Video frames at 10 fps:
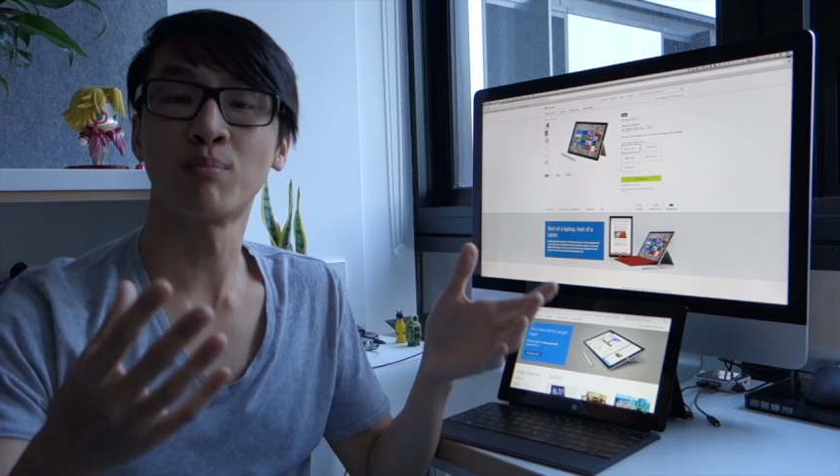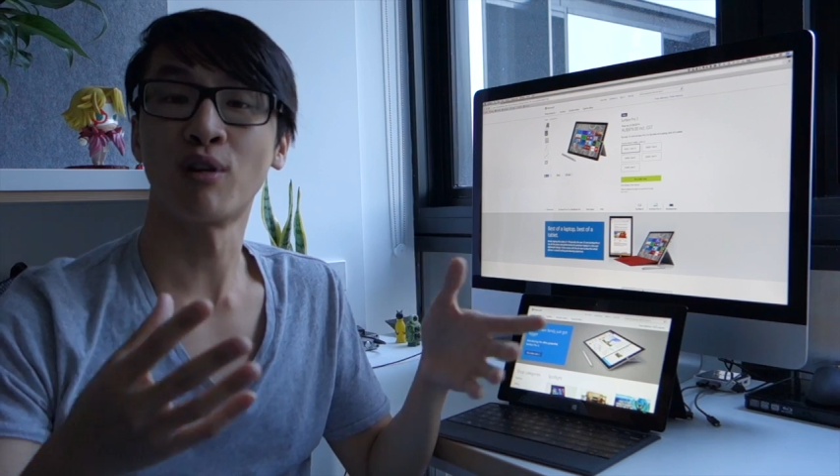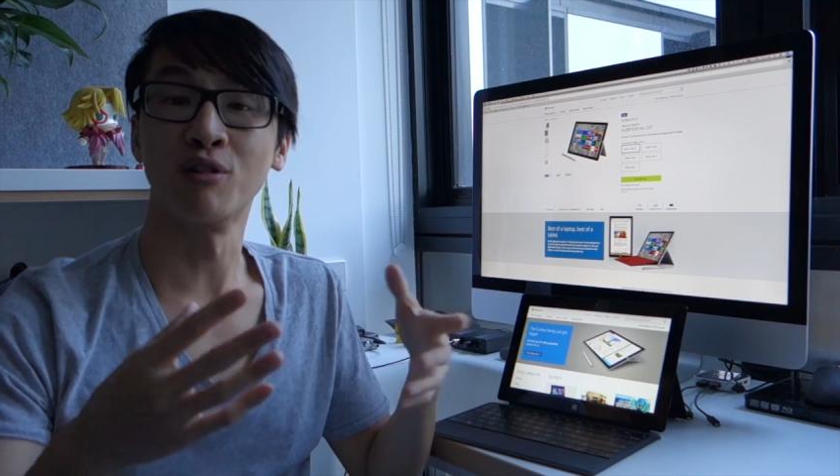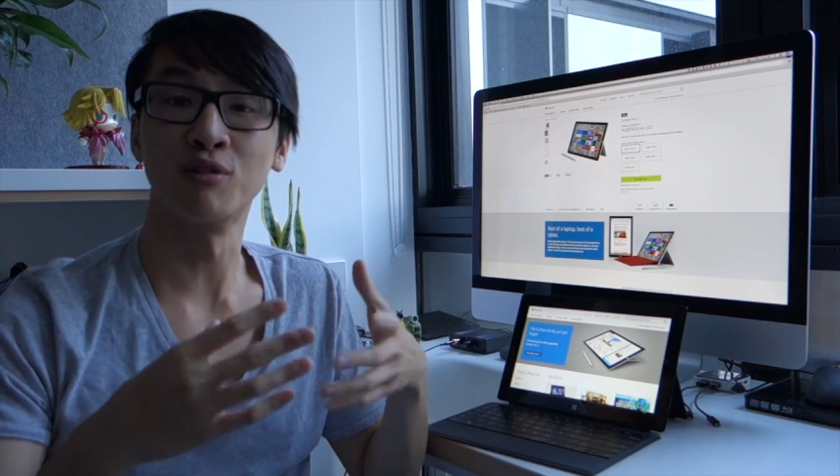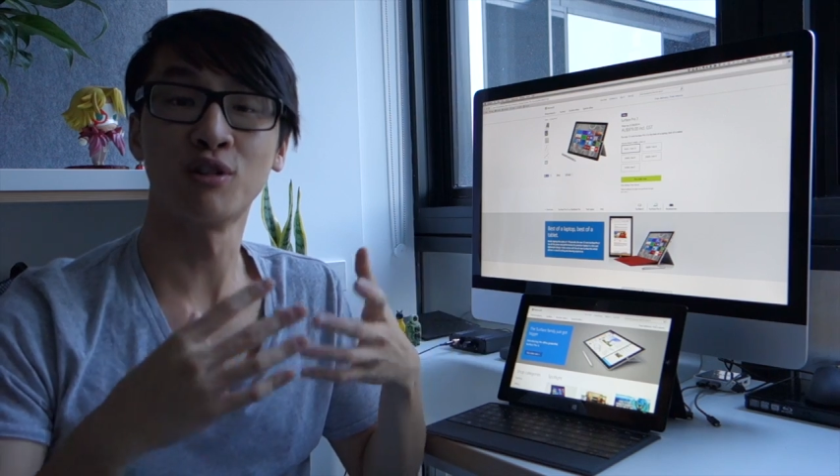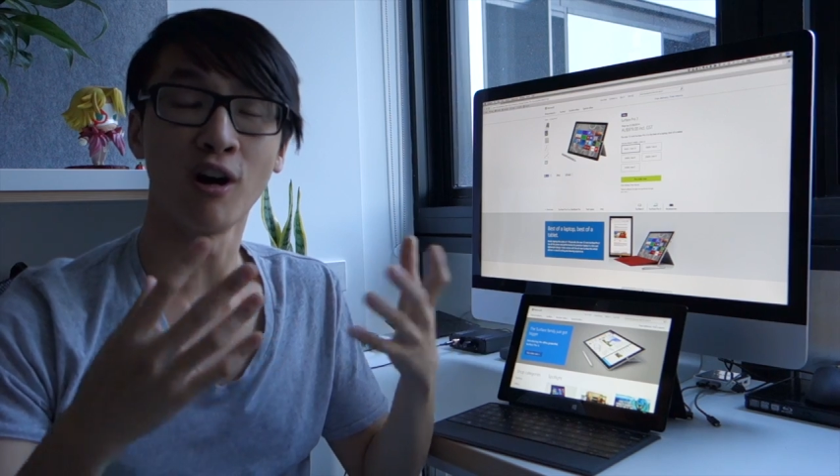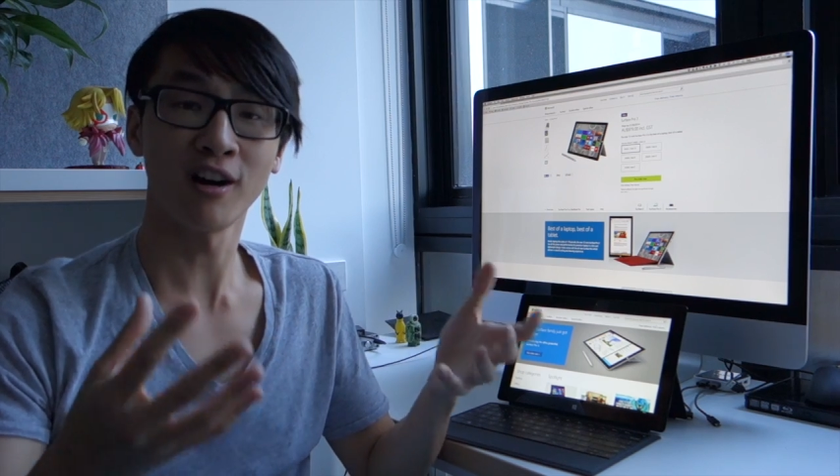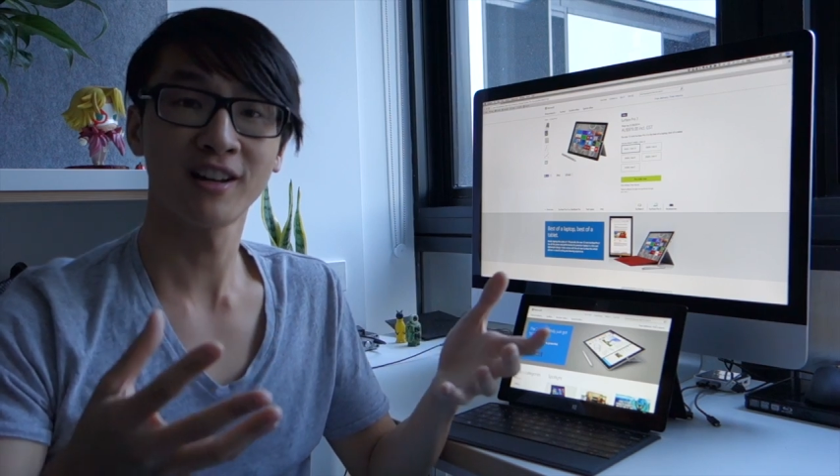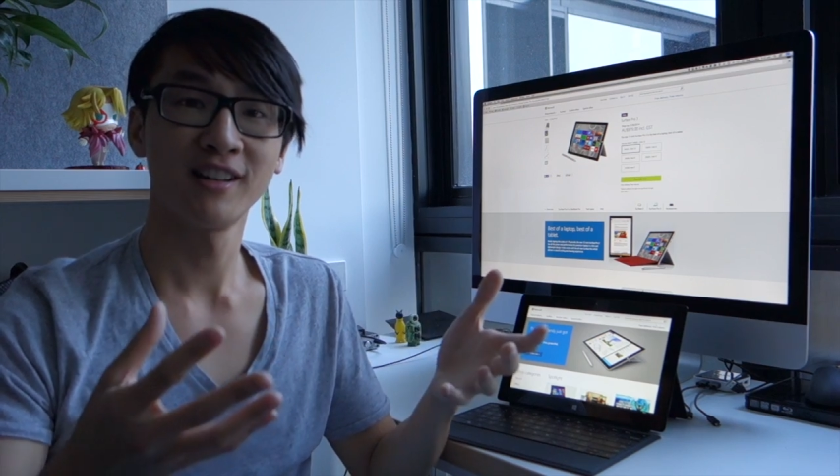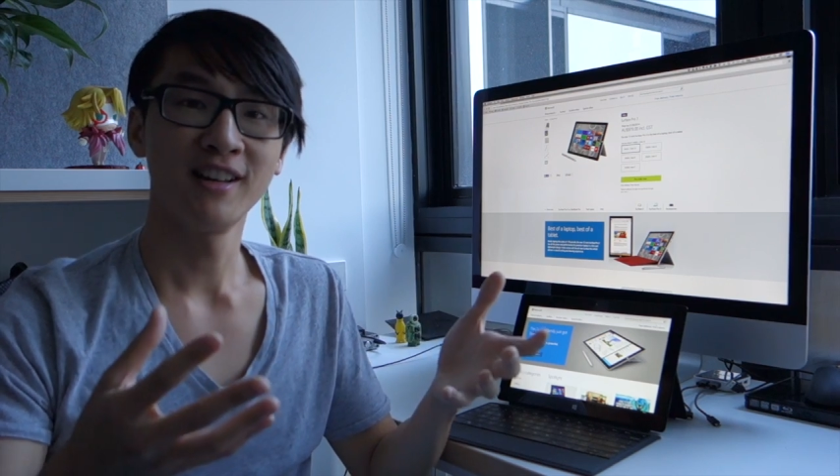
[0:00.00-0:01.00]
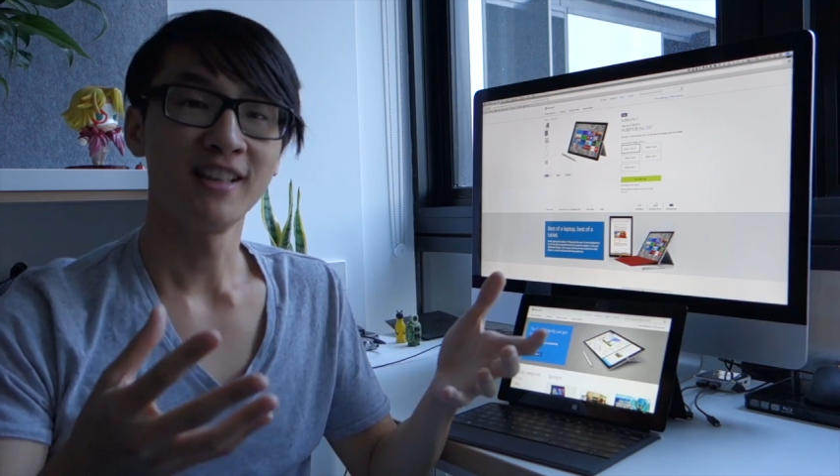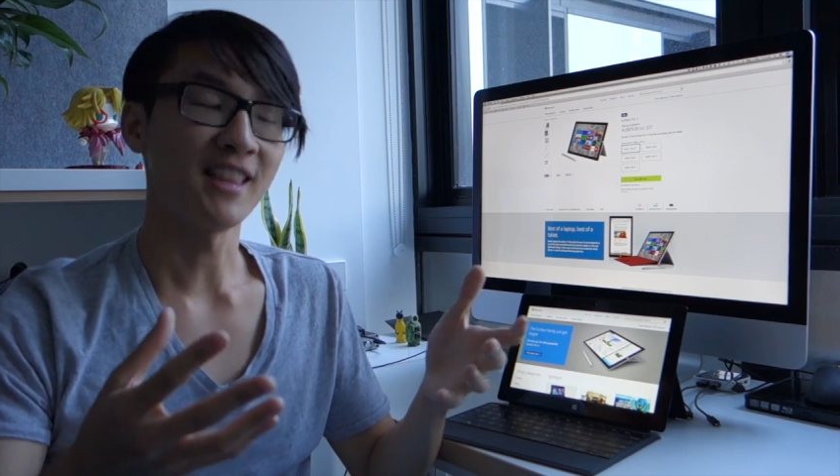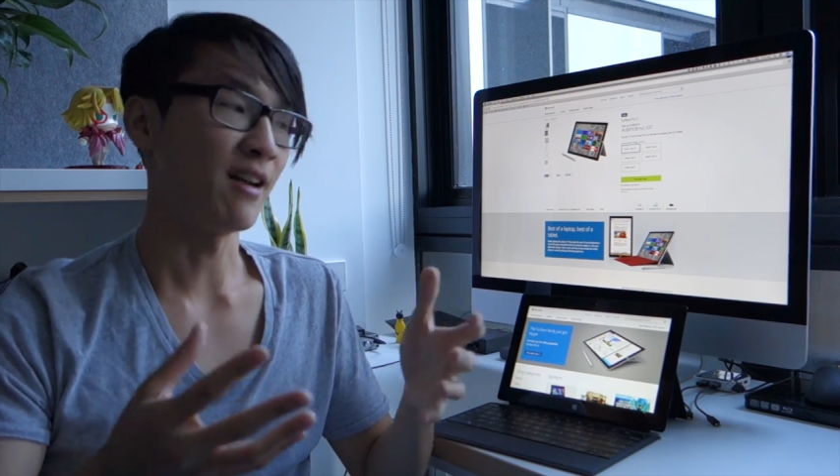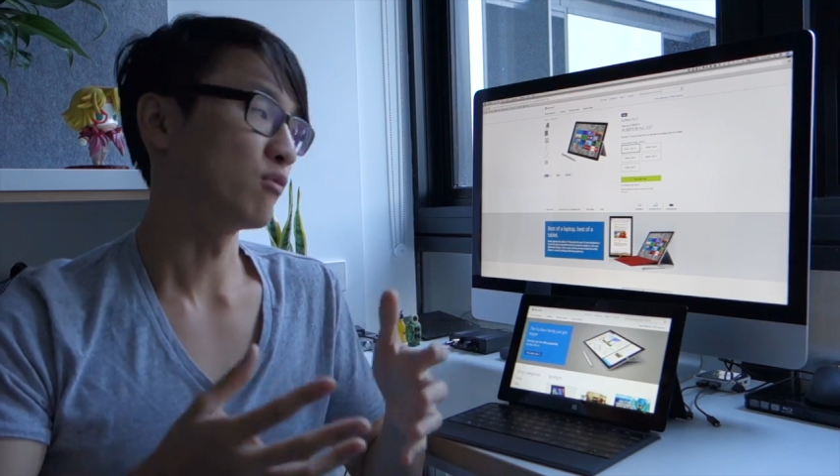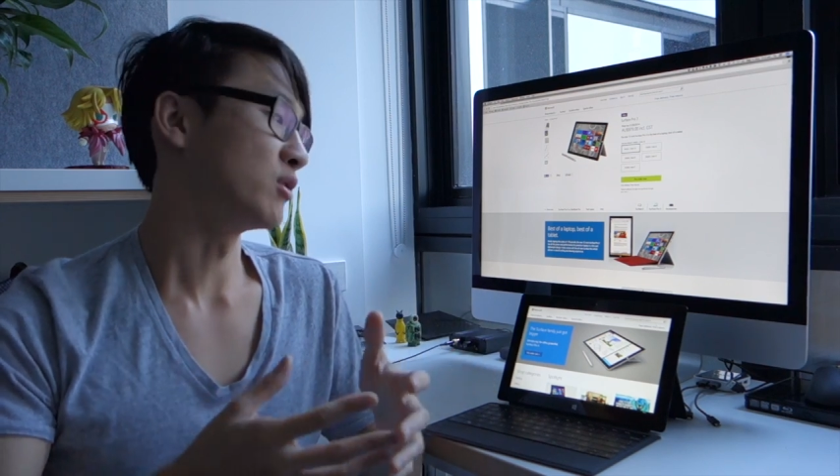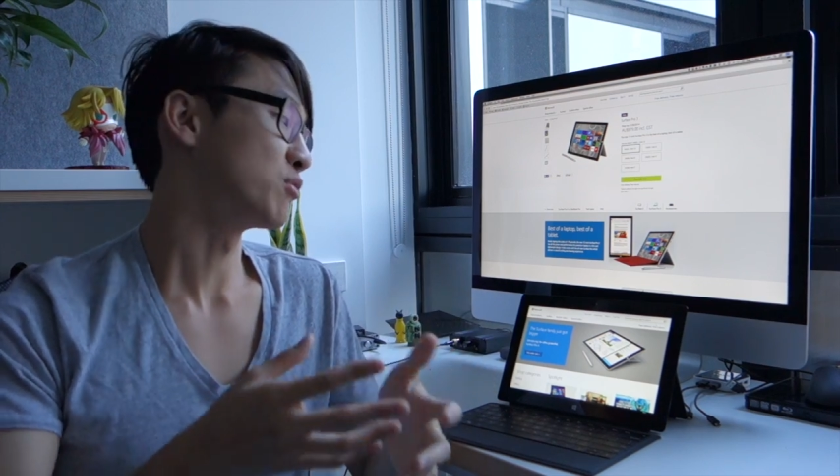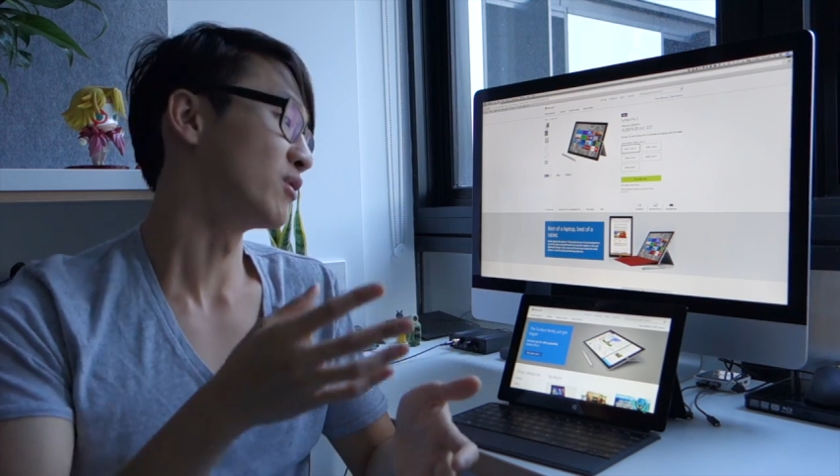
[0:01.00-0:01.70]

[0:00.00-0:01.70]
Pro dock that was